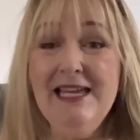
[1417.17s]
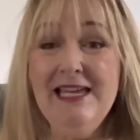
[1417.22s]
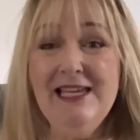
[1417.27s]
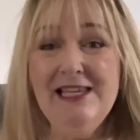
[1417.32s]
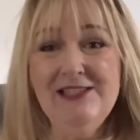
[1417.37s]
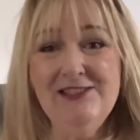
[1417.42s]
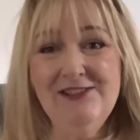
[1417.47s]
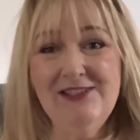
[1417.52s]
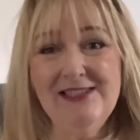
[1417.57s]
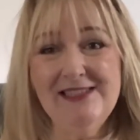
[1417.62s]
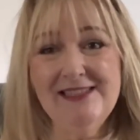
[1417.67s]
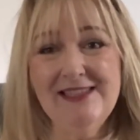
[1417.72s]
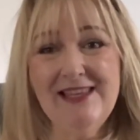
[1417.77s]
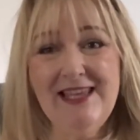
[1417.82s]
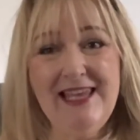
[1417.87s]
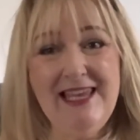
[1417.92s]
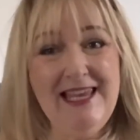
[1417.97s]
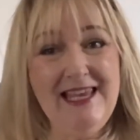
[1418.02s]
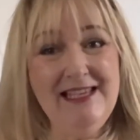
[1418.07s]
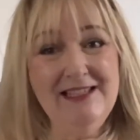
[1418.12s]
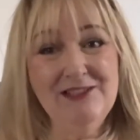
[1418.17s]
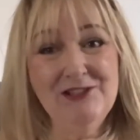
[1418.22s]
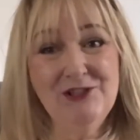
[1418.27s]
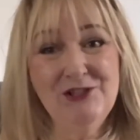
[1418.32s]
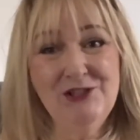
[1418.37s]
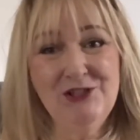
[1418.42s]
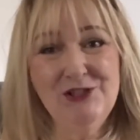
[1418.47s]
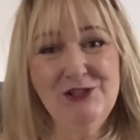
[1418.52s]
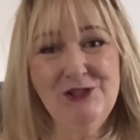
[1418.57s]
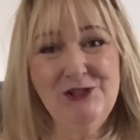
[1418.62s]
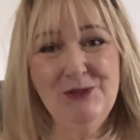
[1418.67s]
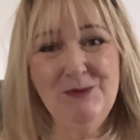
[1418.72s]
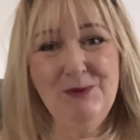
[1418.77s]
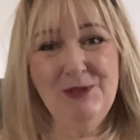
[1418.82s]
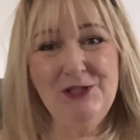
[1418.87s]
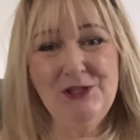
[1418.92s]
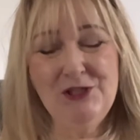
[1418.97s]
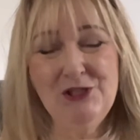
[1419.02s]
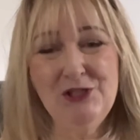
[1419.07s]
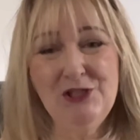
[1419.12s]
It's just there should you
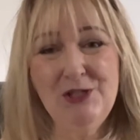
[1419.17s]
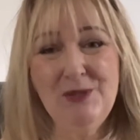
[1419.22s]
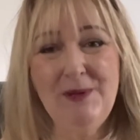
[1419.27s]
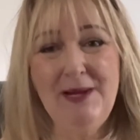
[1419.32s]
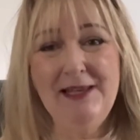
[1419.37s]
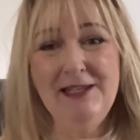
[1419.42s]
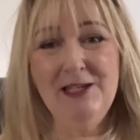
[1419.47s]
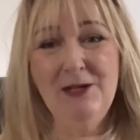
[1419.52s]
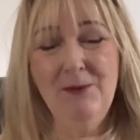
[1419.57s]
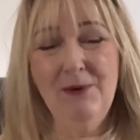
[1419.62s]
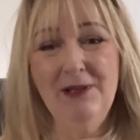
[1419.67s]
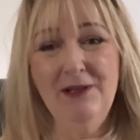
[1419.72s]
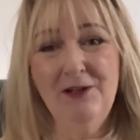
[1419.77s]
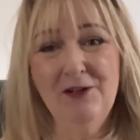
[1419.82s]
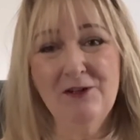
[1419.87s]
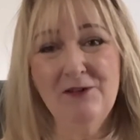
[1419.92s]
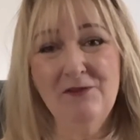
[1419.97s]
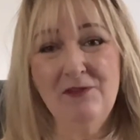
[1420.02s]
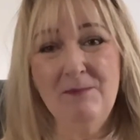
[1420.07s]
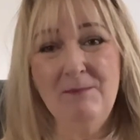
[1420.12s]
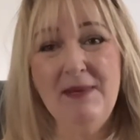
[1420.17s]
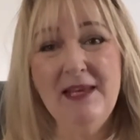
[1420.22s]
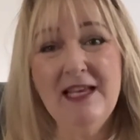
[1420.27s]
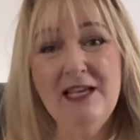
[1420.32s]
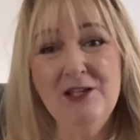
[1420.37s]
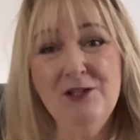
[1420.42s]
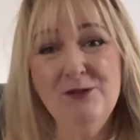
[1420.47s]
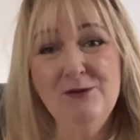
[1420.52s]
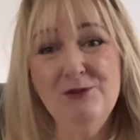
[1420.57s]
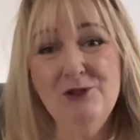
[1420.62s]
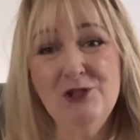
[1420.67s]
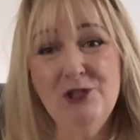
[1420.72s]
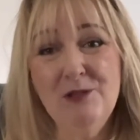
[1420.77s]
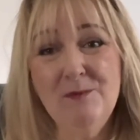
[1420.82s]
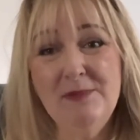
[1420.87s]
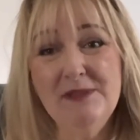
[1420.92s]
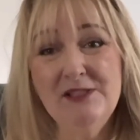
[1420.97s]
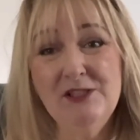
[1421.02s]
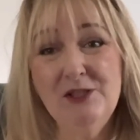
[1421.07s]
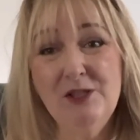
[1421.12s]
wish to. I know a lot of the bigger
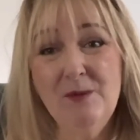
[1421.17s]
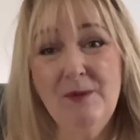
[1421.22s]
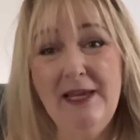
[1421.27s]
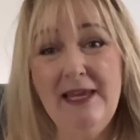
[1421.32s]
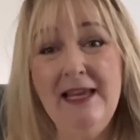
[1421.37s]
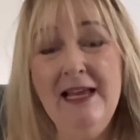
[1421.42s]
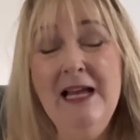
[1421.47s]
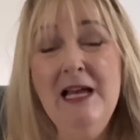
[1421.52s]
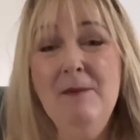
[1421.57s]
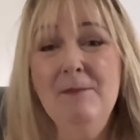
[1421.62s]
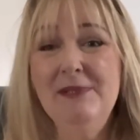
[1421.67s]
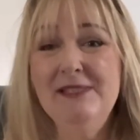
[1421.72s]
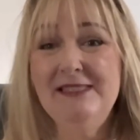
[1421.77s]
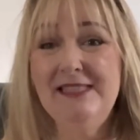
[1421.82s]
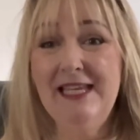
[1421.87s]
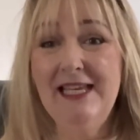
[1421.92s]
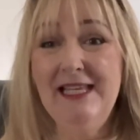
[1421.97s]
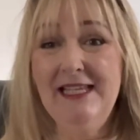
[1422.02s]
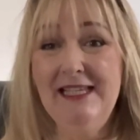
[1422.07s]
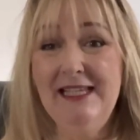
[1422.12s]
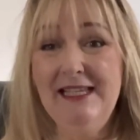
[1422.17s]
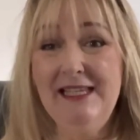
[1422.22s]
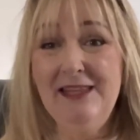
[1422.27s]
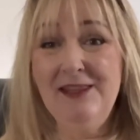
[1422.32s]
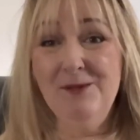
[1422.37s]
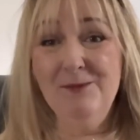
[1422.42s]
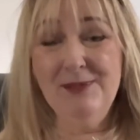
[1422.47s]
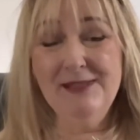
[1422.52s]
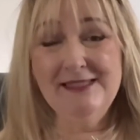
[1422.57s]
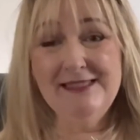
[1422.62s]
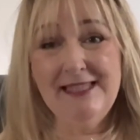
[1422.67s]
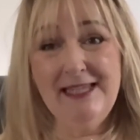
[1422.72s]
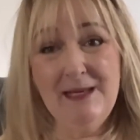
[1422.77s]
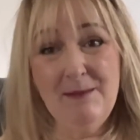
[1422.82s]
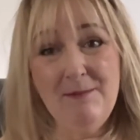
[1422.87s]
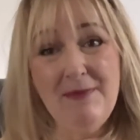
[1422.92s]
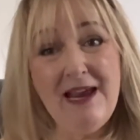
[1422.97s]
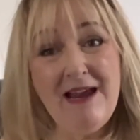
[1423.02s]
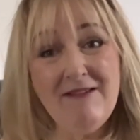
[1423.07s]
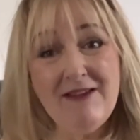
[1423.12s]
YouTubers do it, particularly the ones in
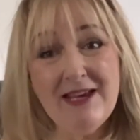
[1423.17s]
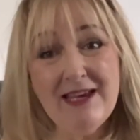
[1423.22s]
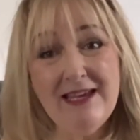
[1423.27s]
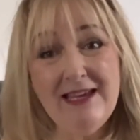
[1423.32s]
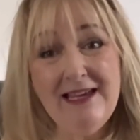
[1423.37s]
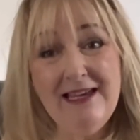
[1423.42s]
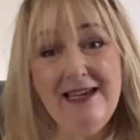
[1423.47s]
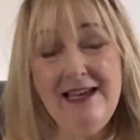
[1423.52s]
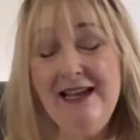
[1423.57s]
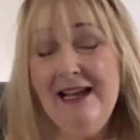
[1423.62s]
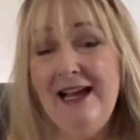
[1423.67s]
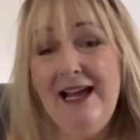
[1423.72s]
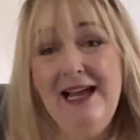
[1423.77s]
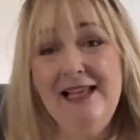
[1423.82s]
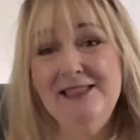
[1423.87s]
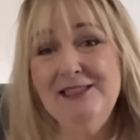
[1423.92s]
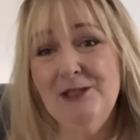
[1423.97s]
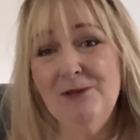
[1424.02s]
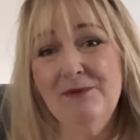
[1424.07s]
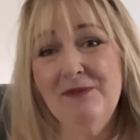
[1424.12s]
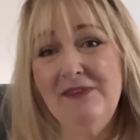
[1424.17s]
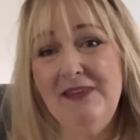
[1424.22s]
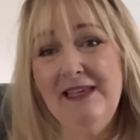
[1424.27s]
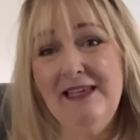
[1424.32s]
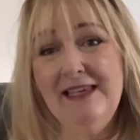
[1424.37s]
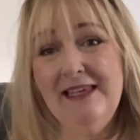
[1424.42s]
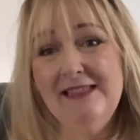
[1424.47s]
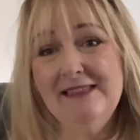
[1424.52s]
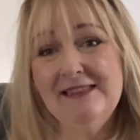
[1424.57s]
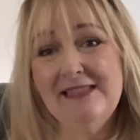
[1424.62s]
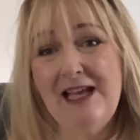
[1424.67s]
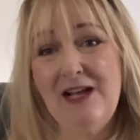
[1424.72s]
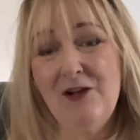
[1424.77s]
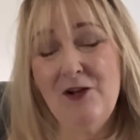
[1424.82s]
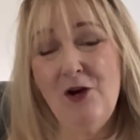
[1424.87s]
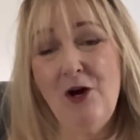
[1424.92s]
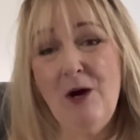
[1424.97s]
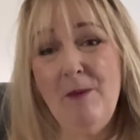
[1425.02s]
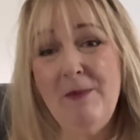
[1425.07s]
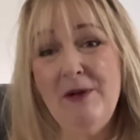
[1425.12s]
America. I don't think it's that
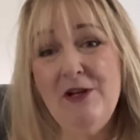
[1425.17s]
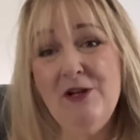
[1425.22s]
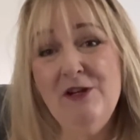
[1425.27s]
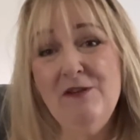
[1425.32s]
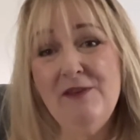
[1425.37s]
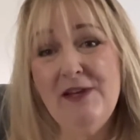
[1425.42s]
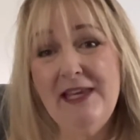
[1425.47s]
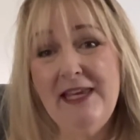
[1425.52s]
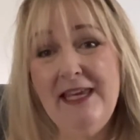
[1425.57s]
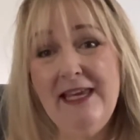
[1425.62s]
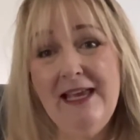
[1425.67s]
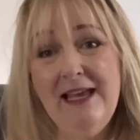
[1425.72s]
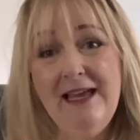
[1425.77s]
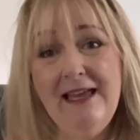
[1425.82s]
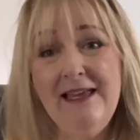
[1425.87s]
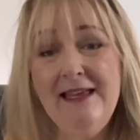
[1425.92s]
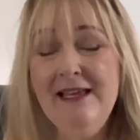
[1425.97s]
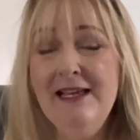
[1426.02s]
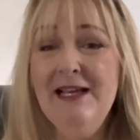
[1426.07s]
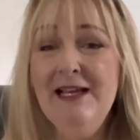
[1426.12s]
common over here.